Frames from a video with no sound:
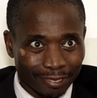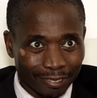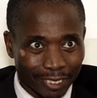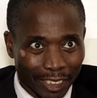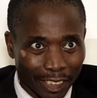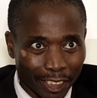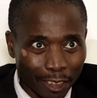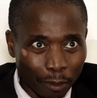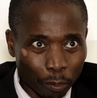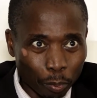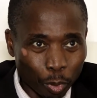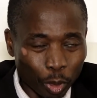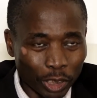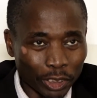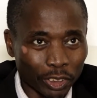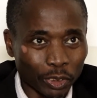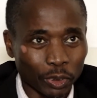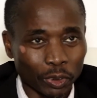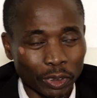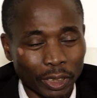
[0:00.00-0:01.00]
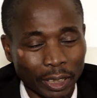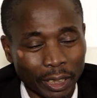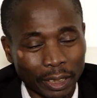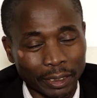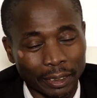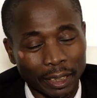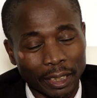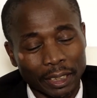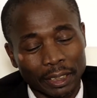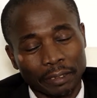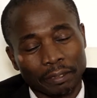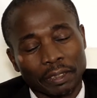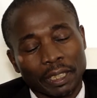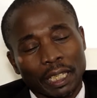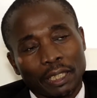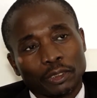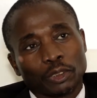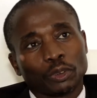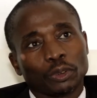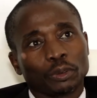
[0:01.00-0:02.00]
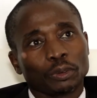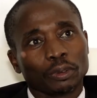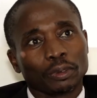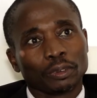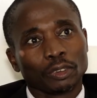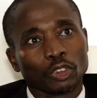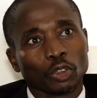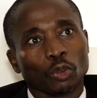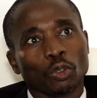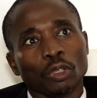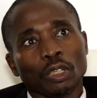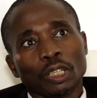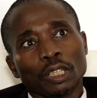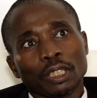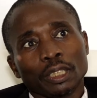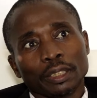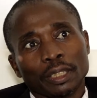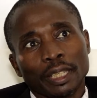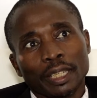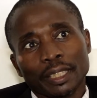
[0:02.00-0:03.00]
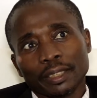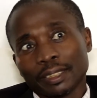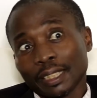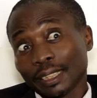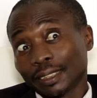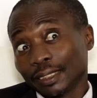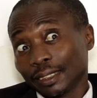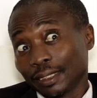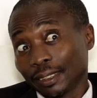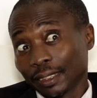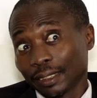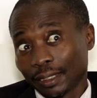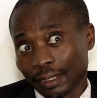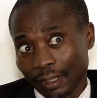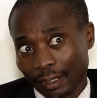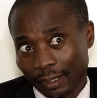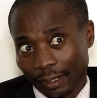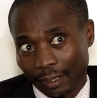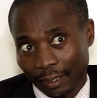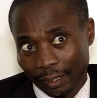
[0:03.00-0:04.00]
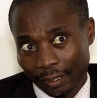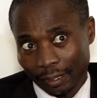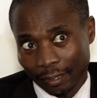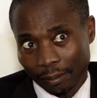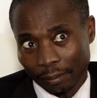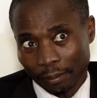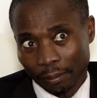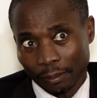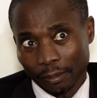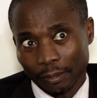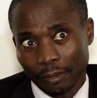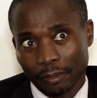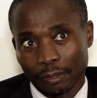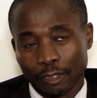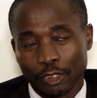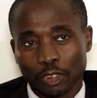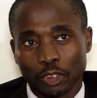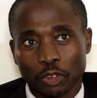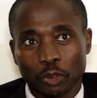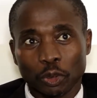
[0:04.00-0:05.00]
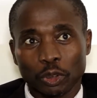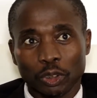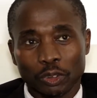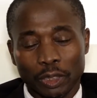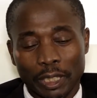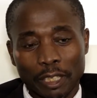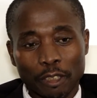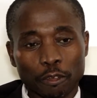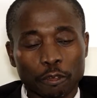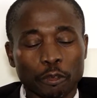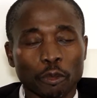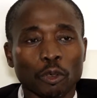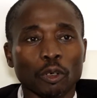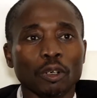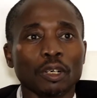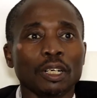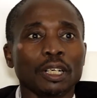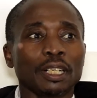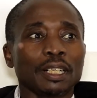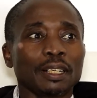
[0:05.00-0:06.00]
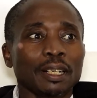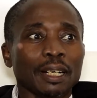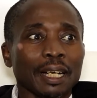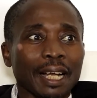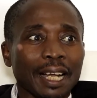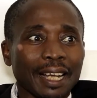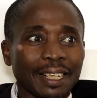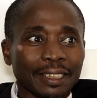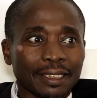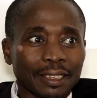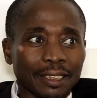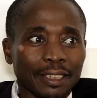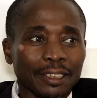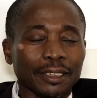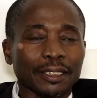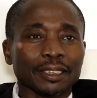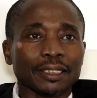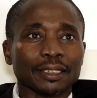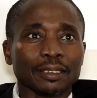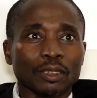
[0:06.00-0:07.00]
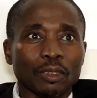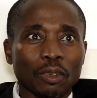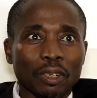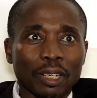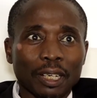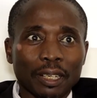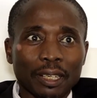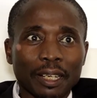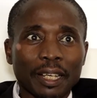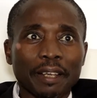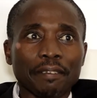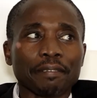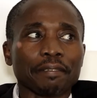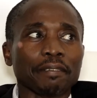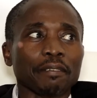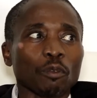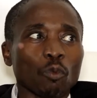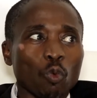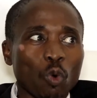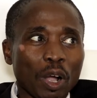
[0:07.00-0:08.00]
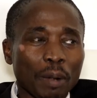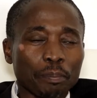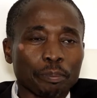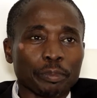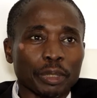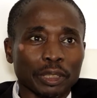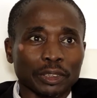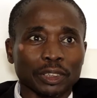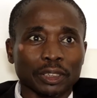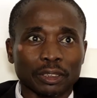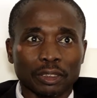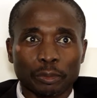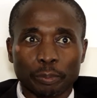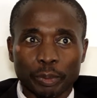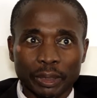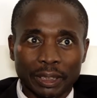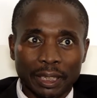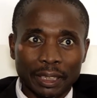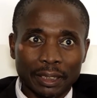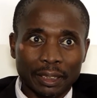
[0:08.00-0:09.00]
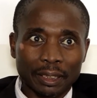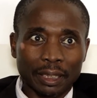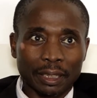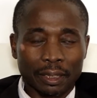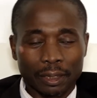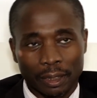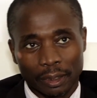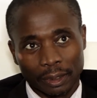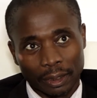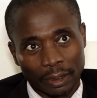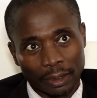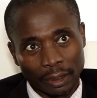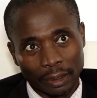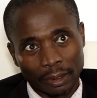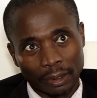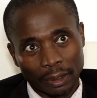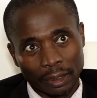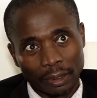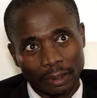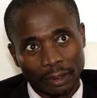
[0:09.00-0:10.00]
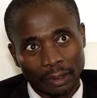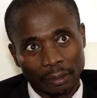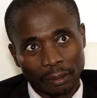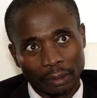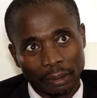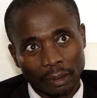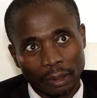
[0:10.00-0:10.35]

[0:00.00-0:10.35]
and appoint into the Executive Council. So there are 36 states. So therefore, at least one person representing the 36 states.